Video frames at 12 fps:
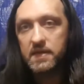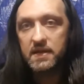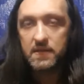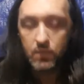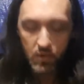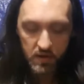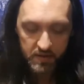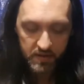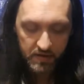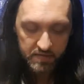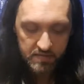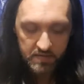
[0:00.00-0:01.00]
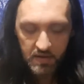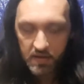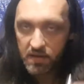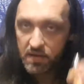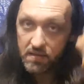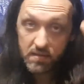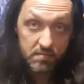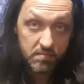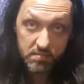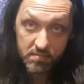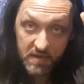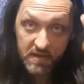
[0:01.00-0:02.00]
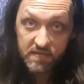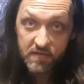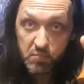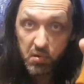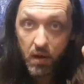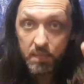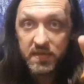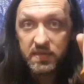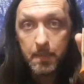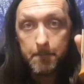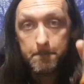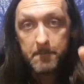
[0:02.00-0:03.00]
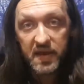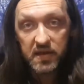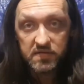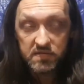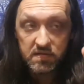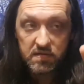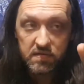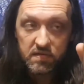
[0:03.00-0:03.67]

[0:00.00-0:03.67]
get them one of these. This is probably the best